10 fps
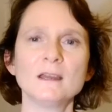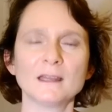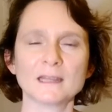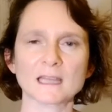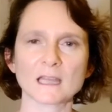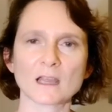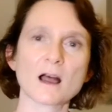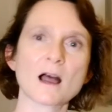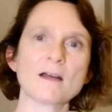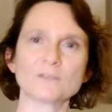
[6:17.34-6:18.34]
and thinking, oh,
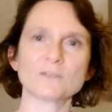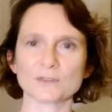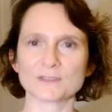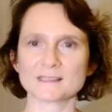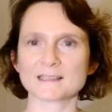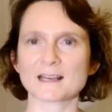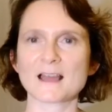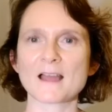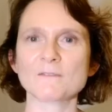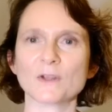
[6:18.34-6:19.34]
I haven't got this done, I
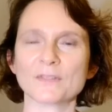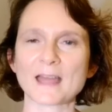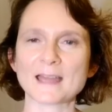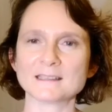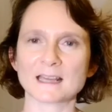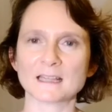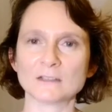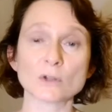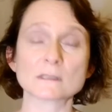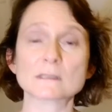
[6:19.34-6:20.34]
haven't got that done, and
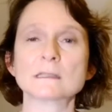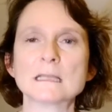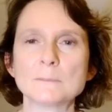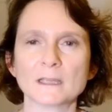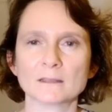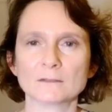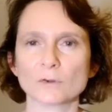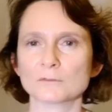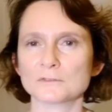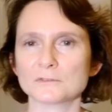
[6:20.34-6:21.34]
not sleeping and
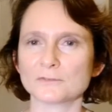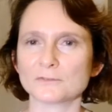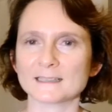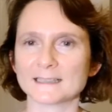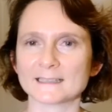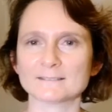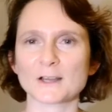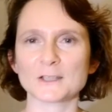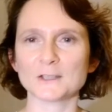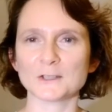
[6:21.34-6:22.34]
not feeling
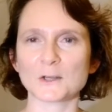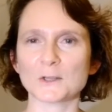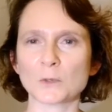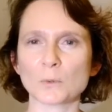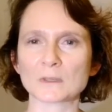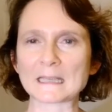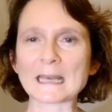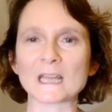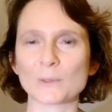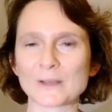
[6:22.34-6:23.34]
like, you know, you're not
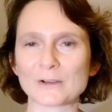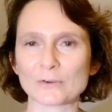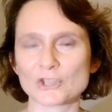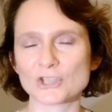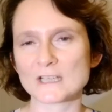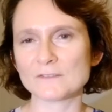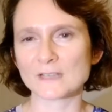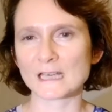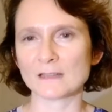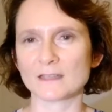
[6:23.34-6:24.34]
getting anywhere or achieving
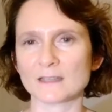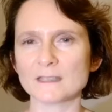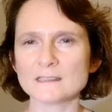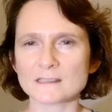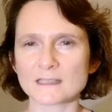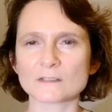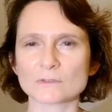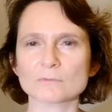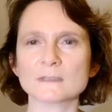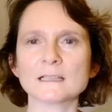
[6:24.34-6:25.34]
anything. These things are
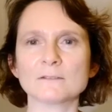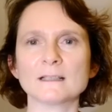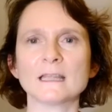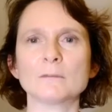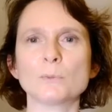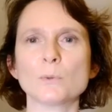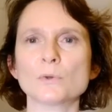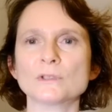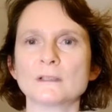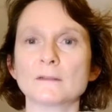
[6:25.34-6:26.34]
really, really
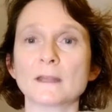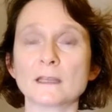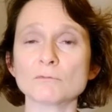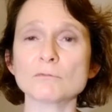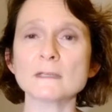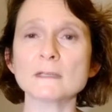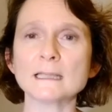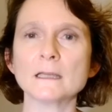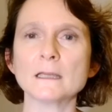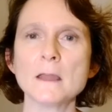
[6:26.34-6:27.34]
important, and they can
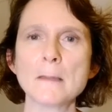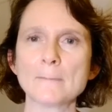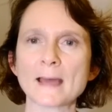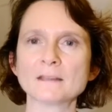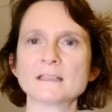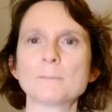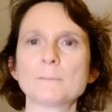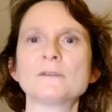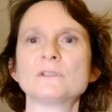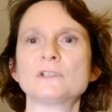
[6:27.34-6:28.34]
really mount up
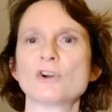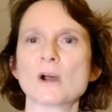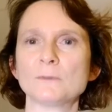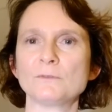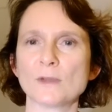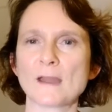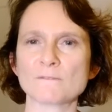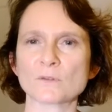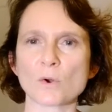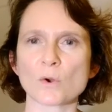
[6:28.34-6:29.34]
over time if you
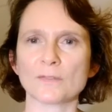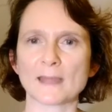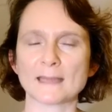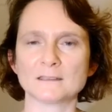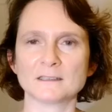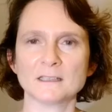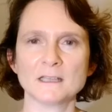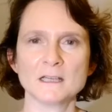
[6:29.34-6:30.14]
haven't got that